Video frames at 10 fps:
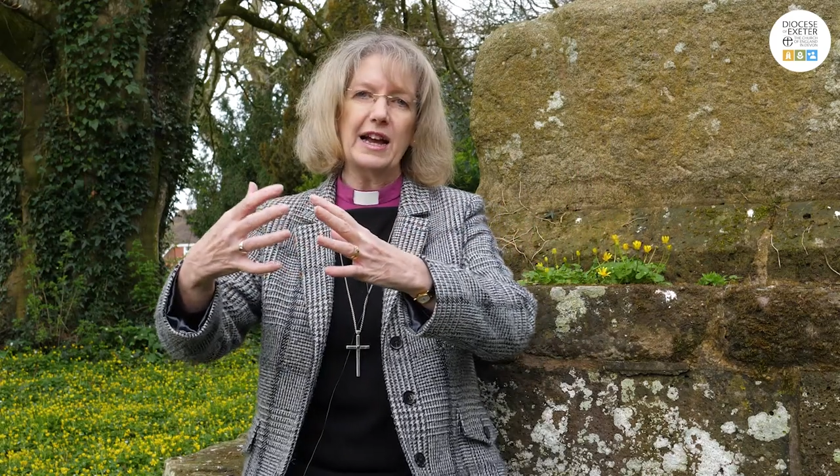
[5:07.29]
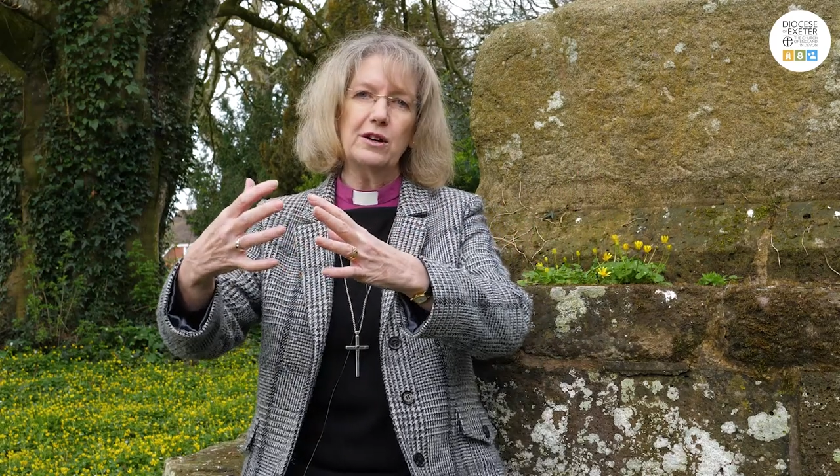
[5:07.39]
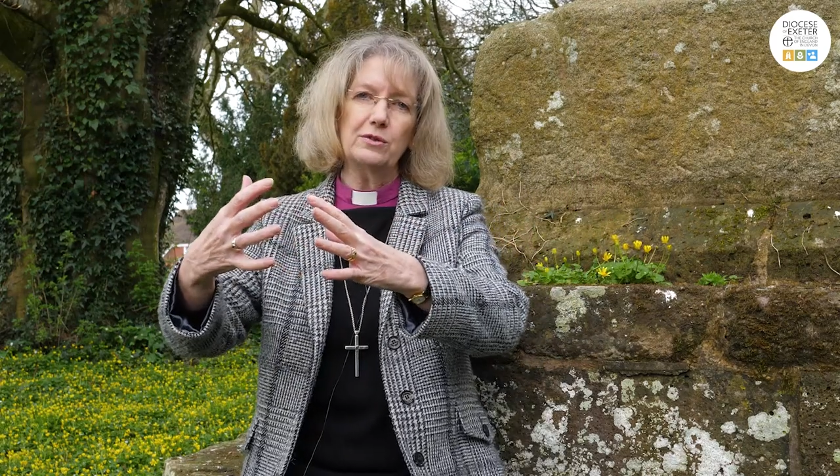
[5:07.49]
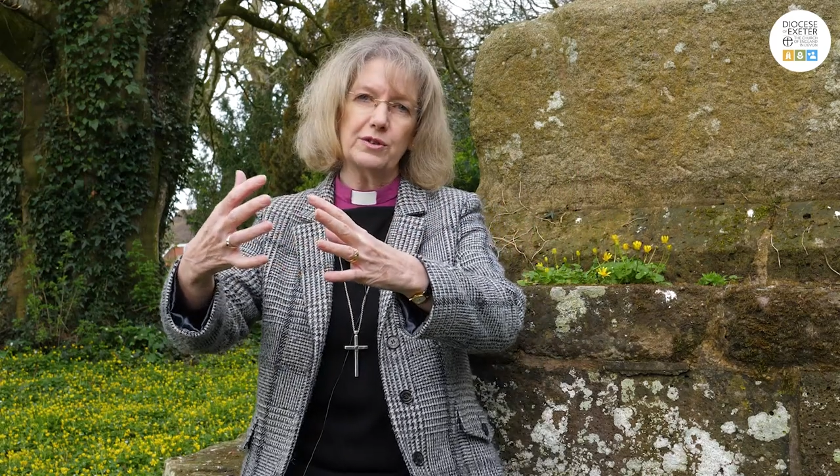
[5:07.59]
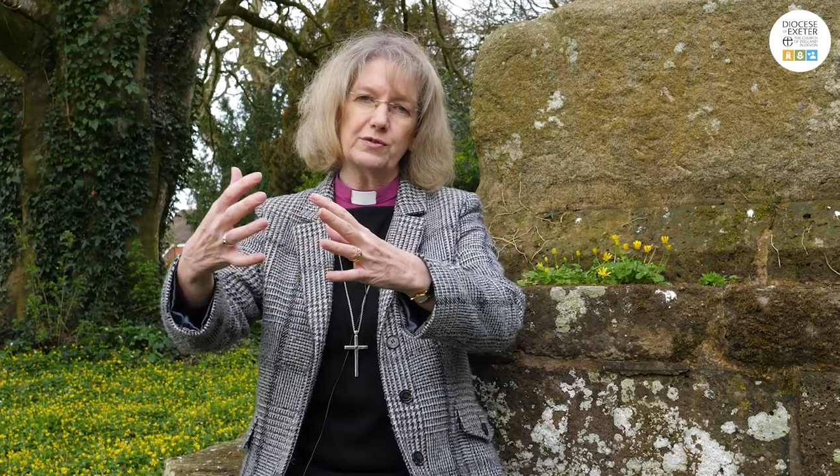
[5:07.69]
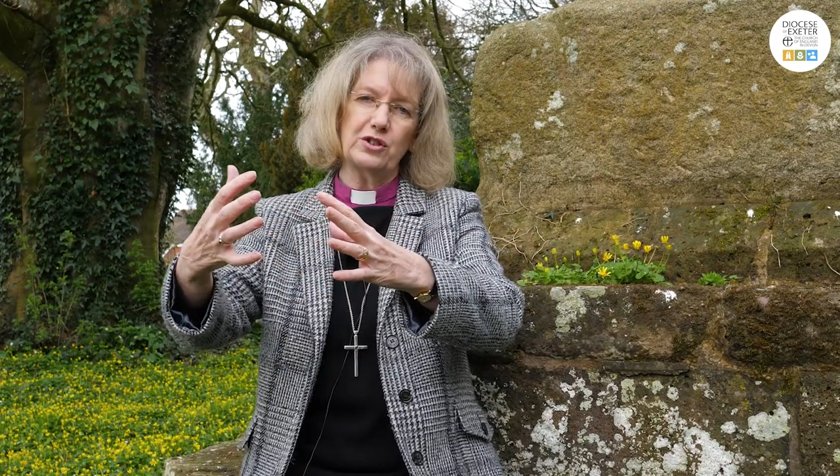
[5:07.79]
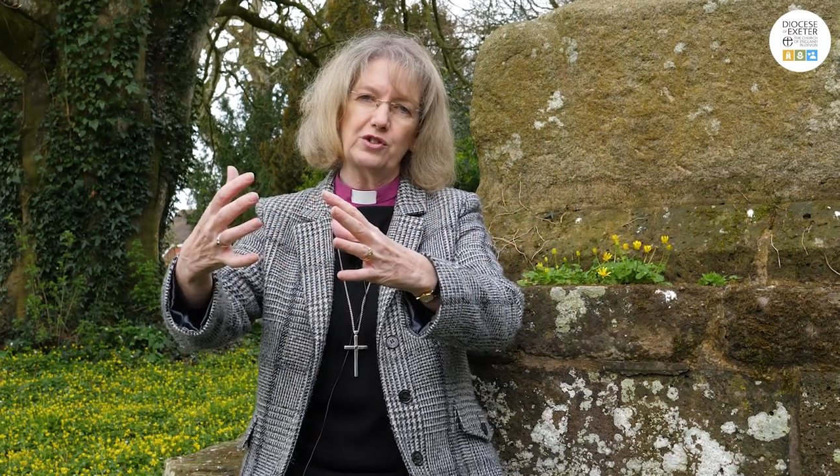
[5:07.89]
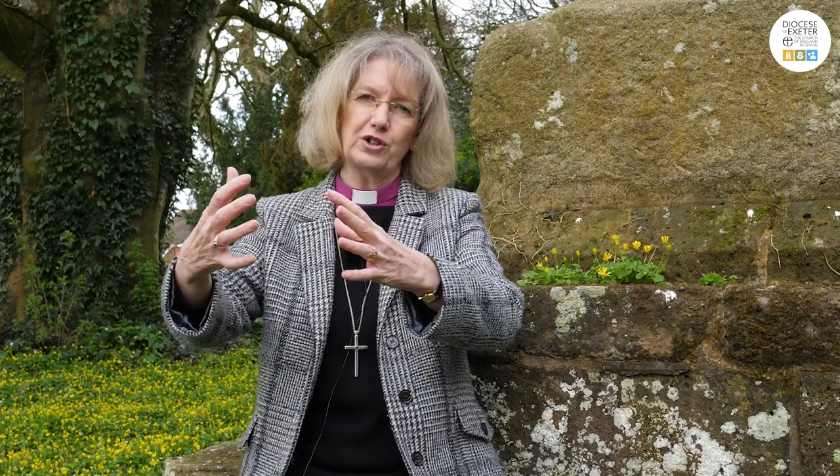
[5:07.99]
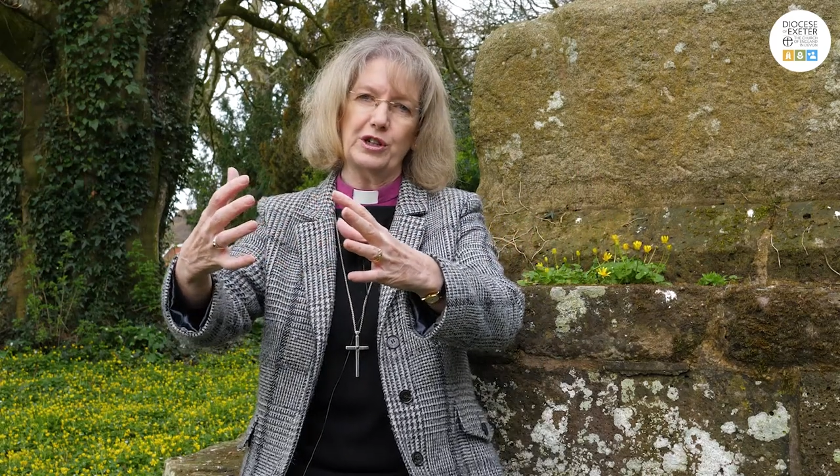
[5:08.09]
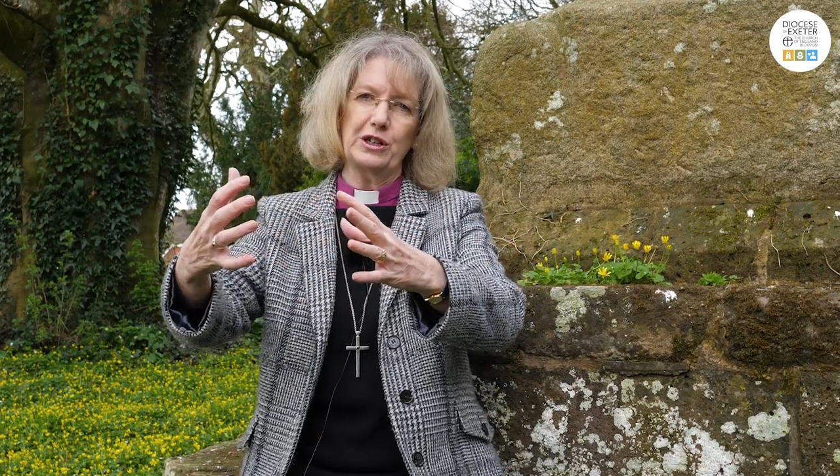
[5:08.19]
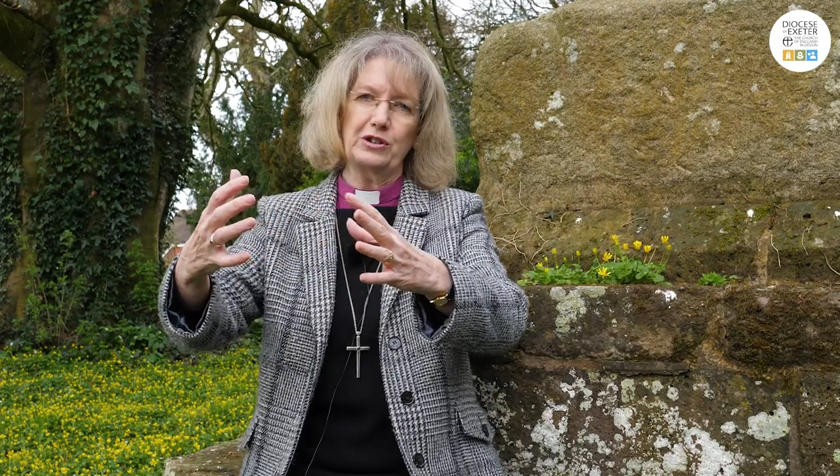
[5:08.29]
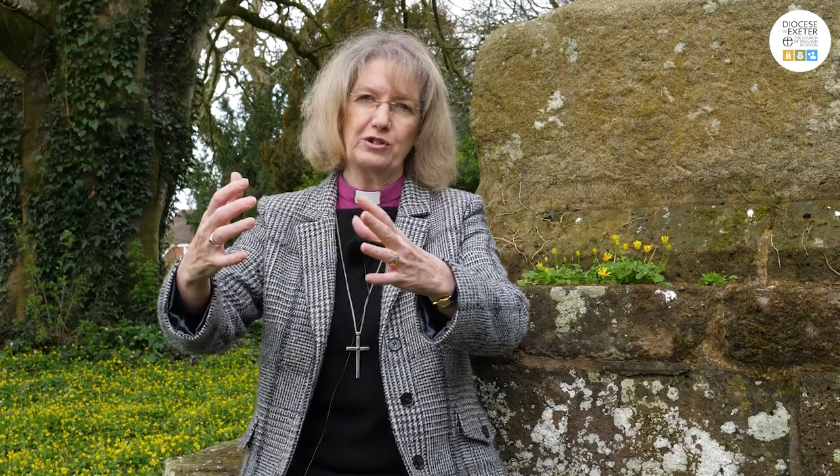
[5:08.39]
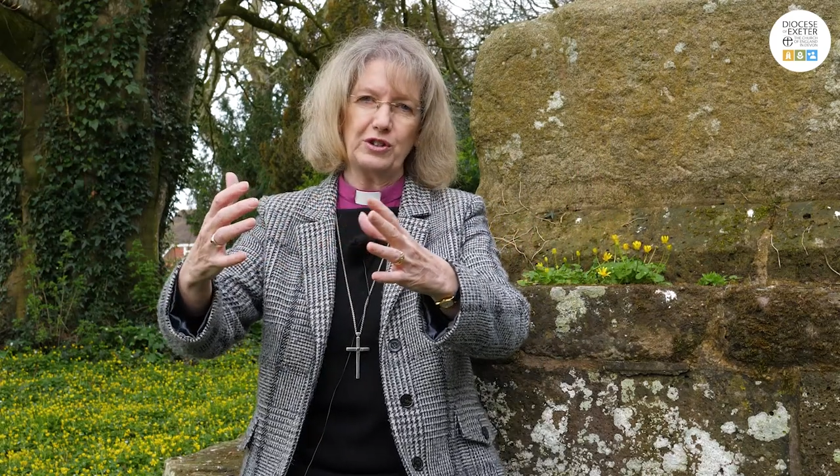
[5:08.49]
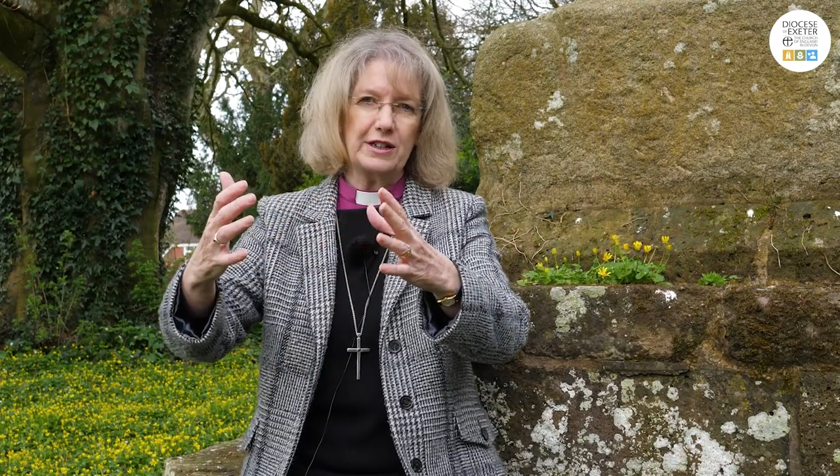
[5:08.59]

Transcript: out of the church